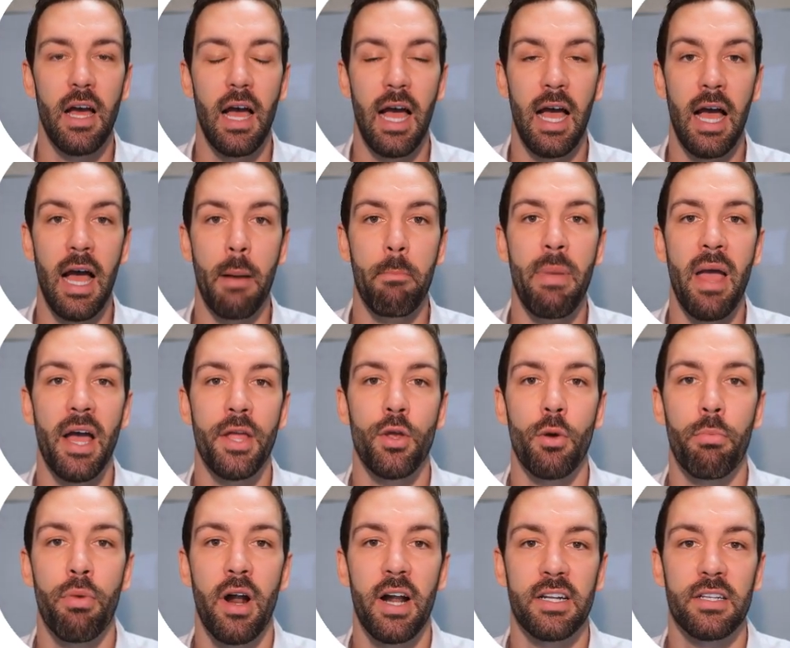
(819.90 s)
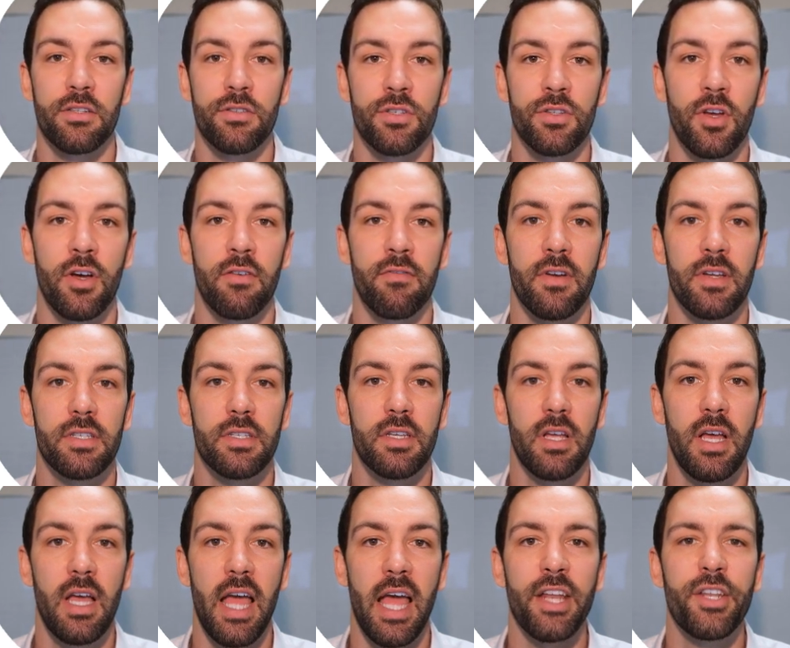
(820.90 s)
about your product and
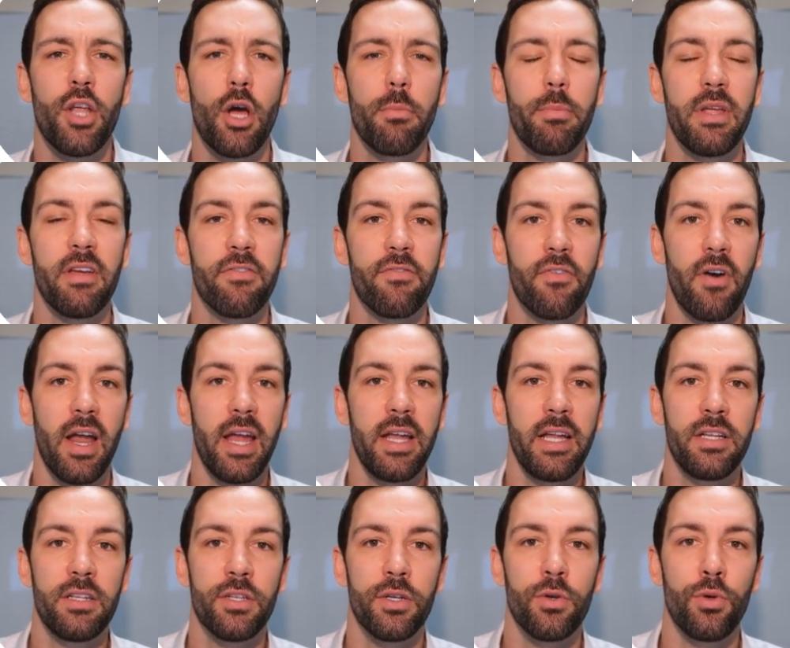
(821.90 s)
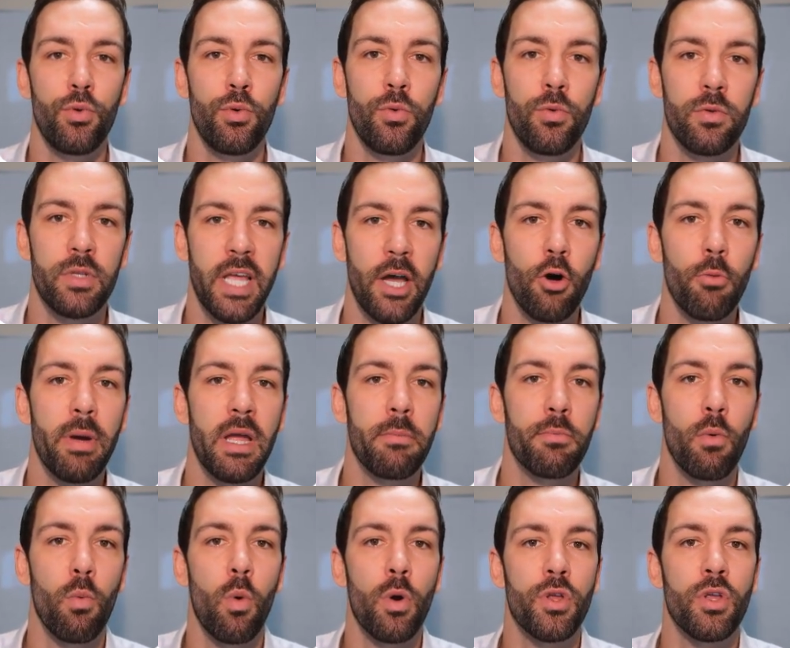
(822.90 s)
service. And don't be afraid to tell
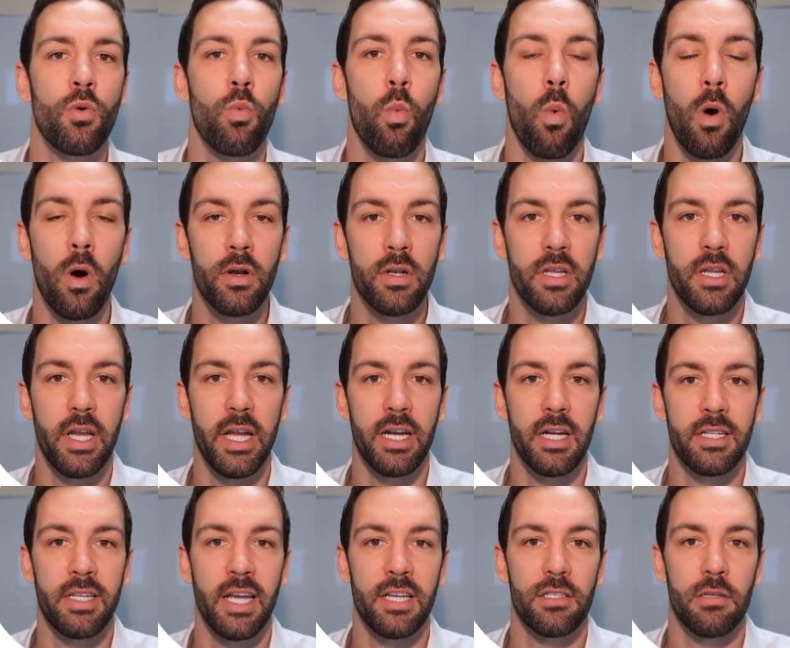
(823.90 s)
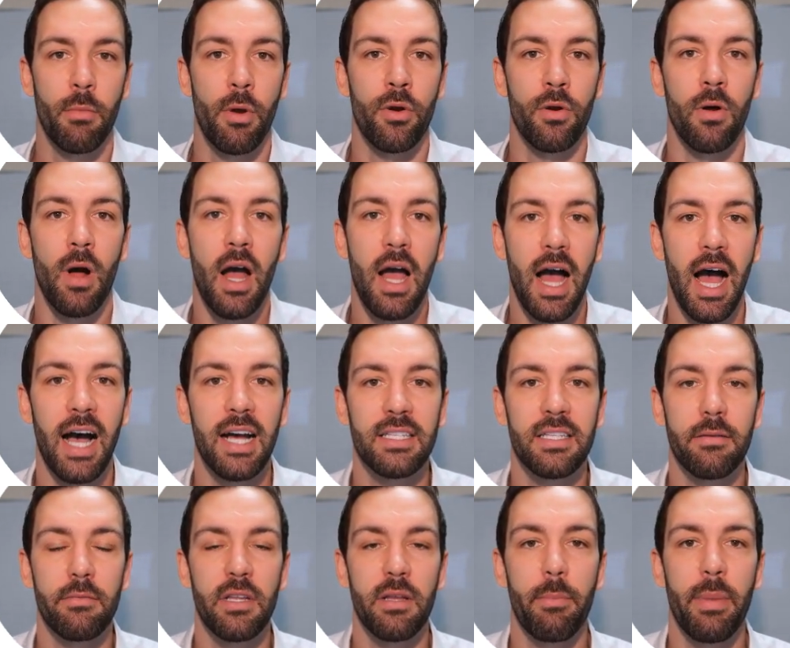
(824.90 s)
people what you want in a testimonial.
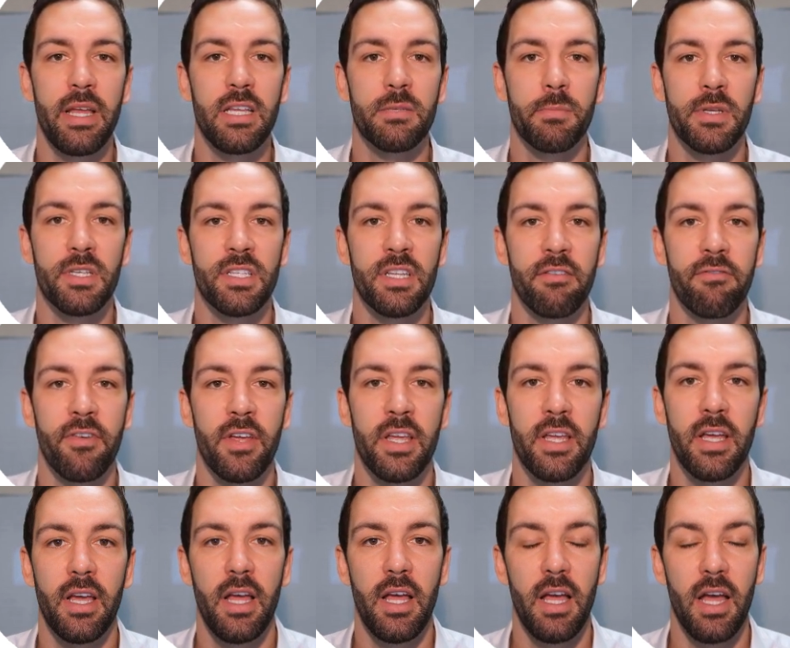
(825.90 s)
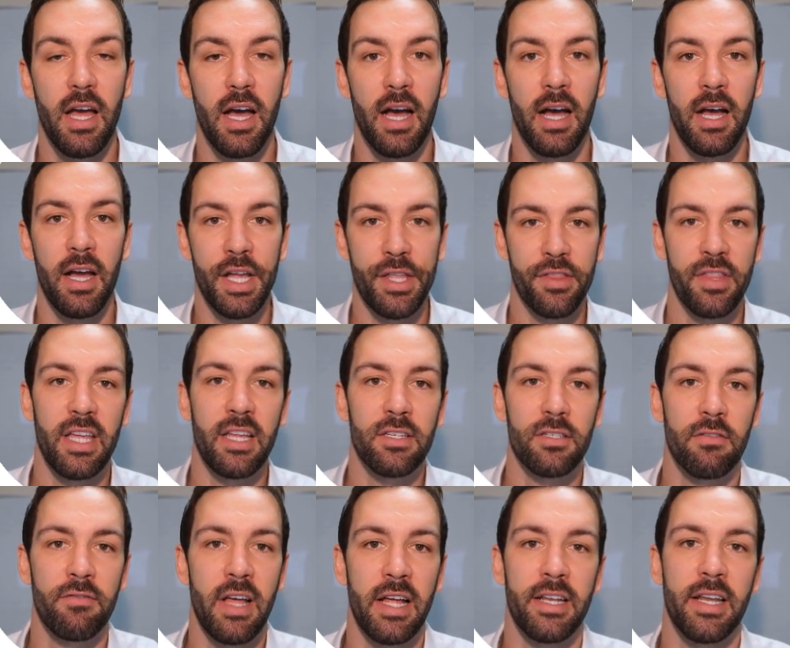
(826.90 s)
Ask them to be specific and
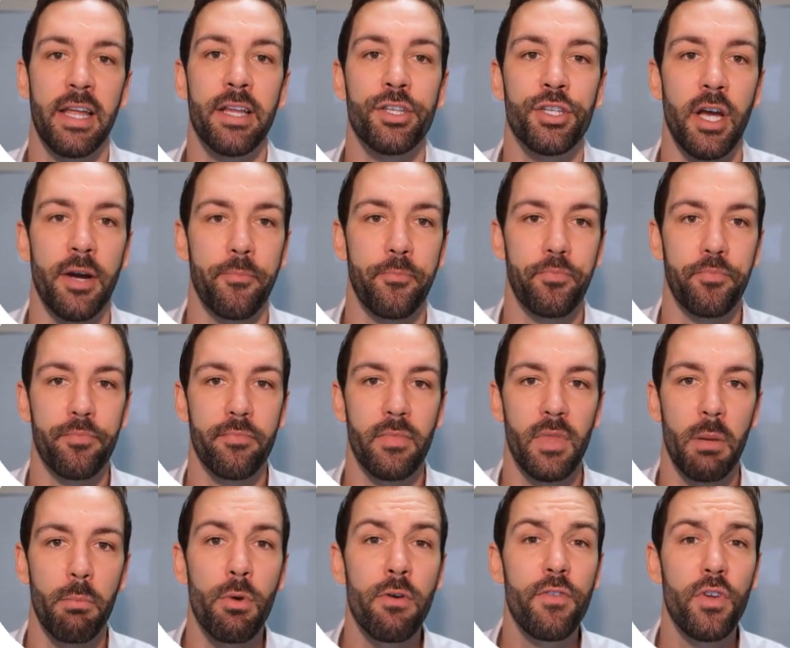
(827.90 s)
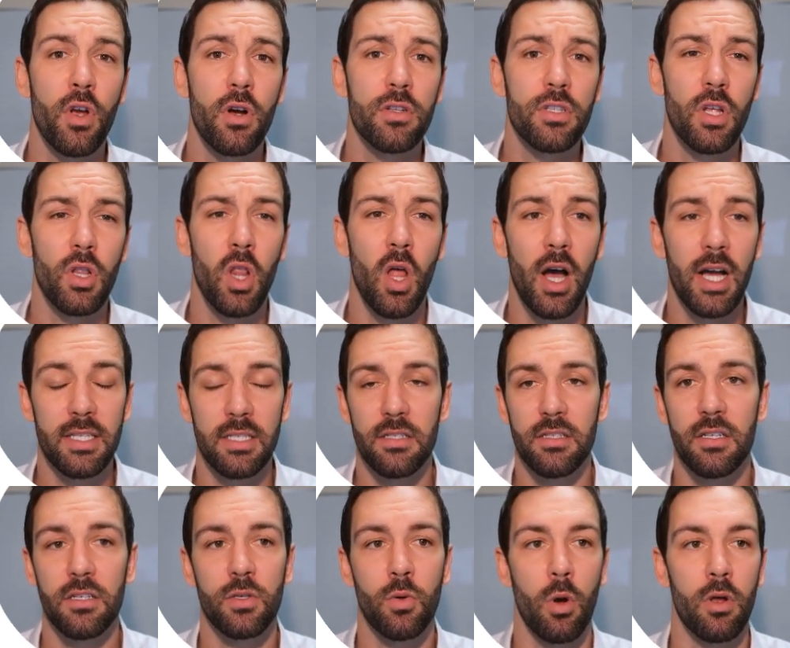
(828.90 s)
things of that nature. Moving on to
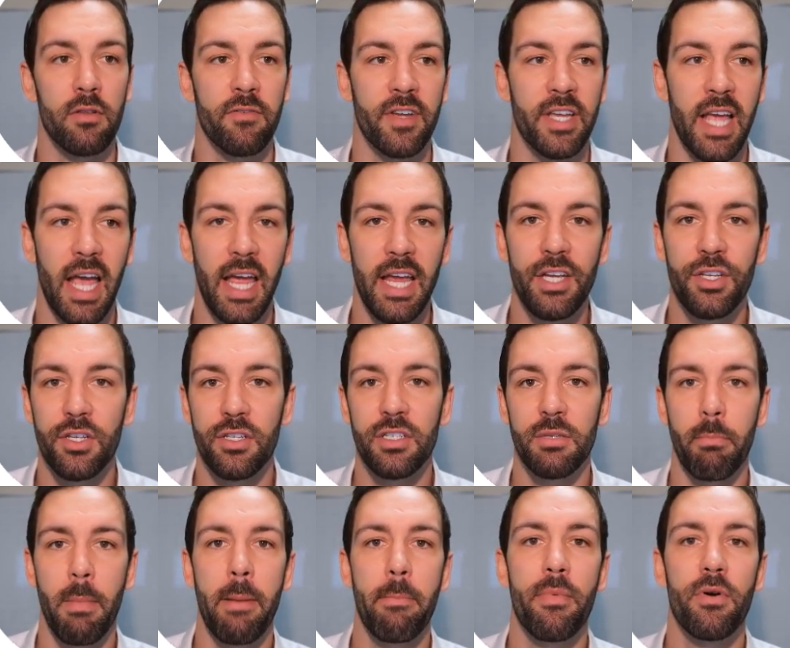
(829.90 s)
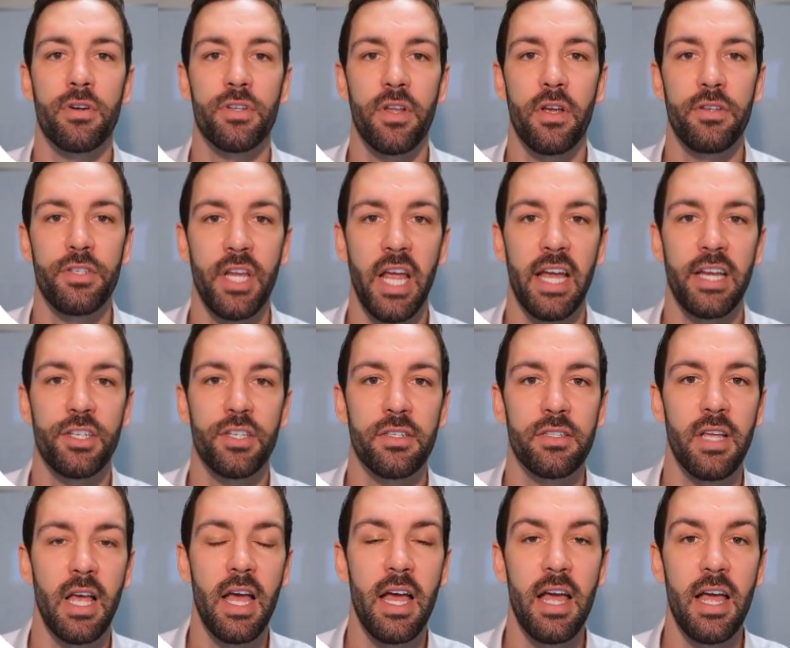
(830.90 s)
licenses, qualifications, member
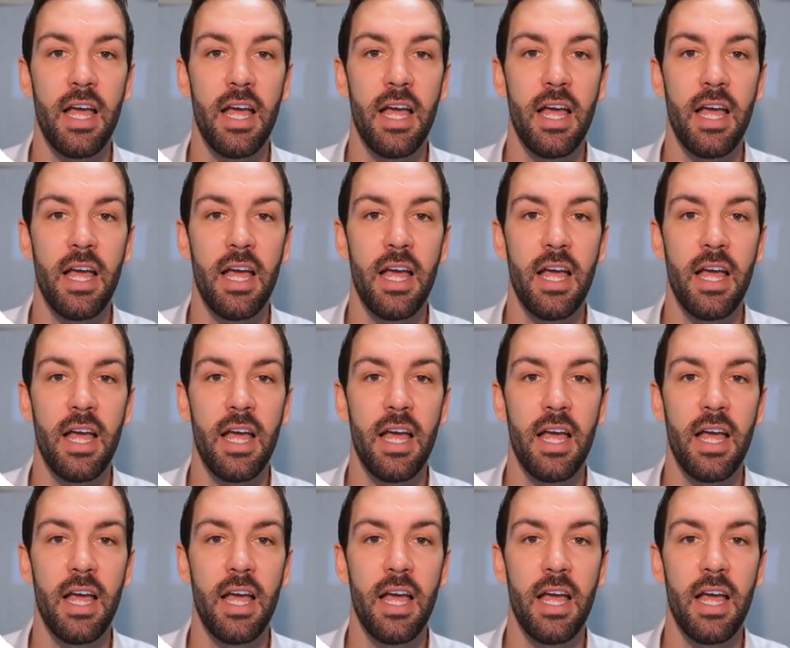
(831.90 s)
associations.